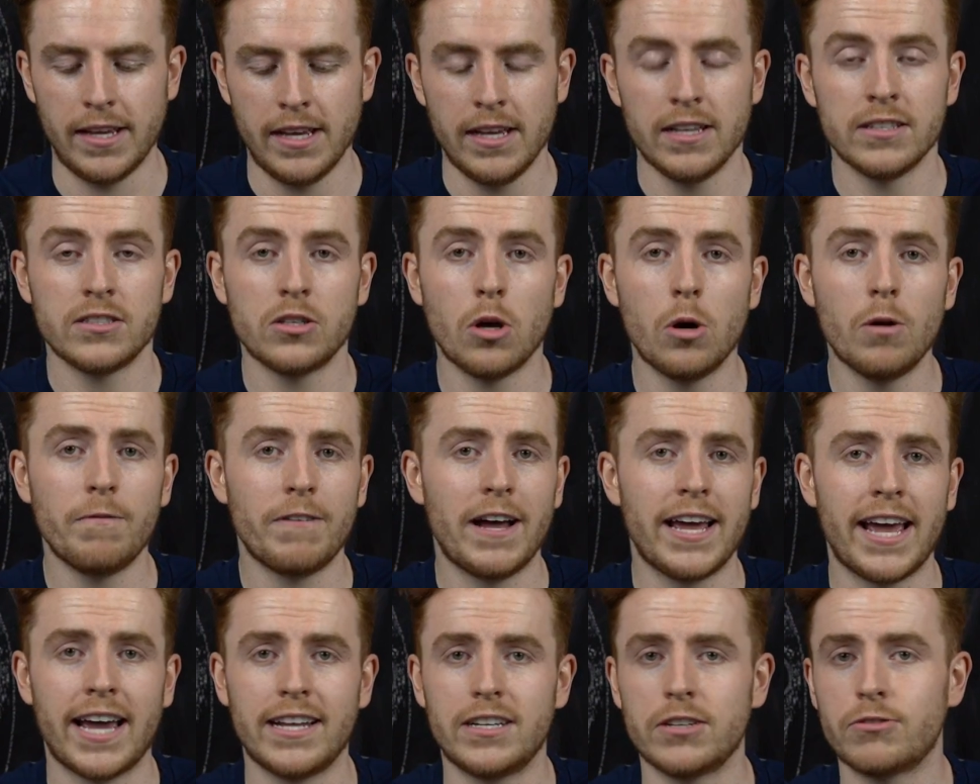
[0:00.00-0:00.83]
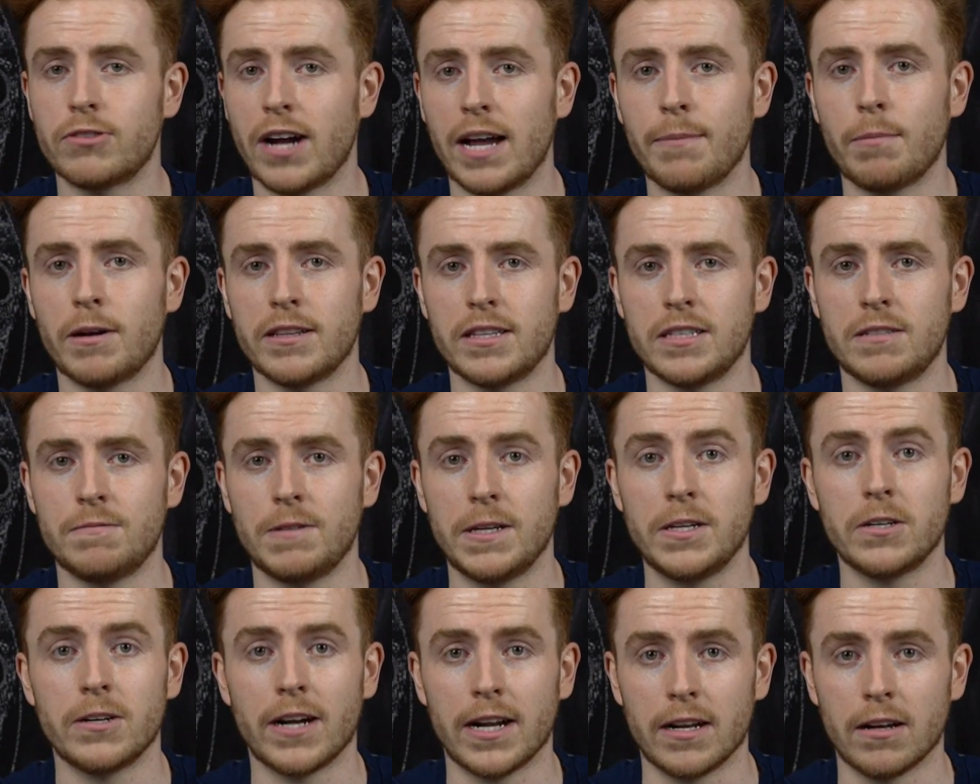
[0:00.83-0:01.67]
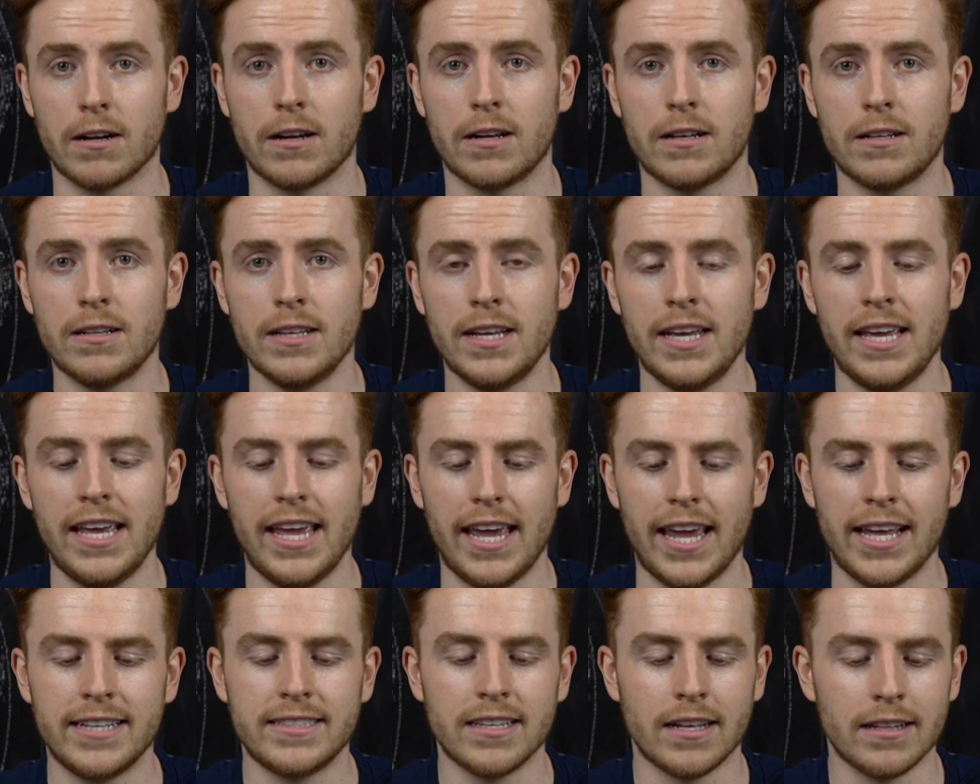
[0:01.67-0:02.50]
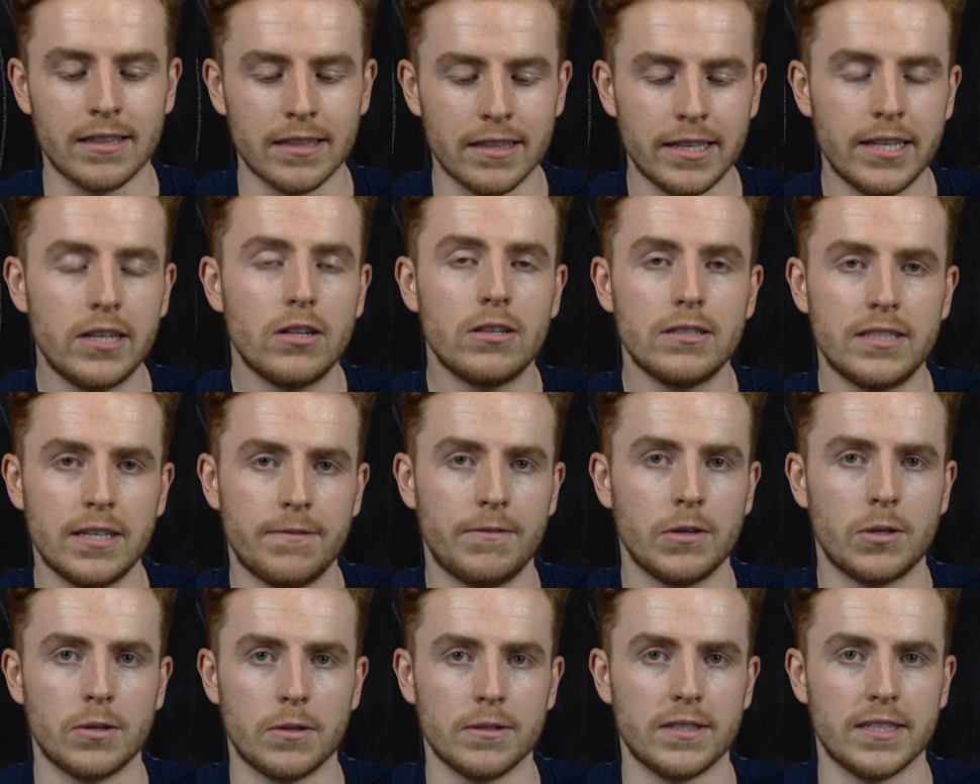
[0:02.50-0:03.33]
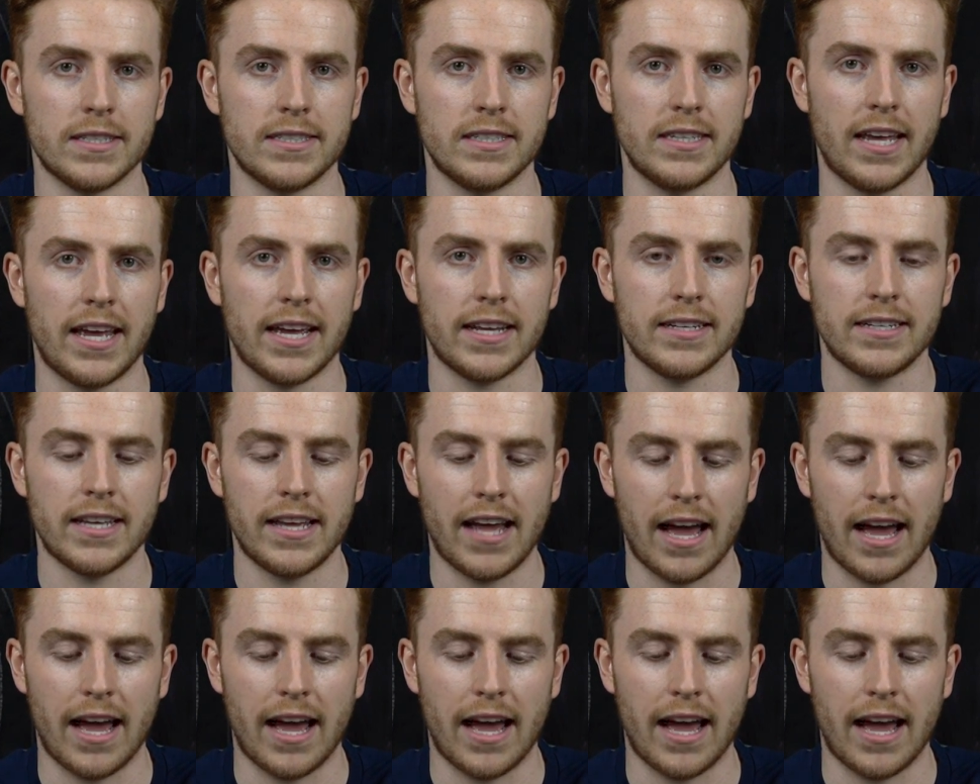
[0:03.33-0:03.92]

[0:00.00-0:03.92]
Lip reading: So if I had to gripe on this figure at all, it's a little difficult to stand.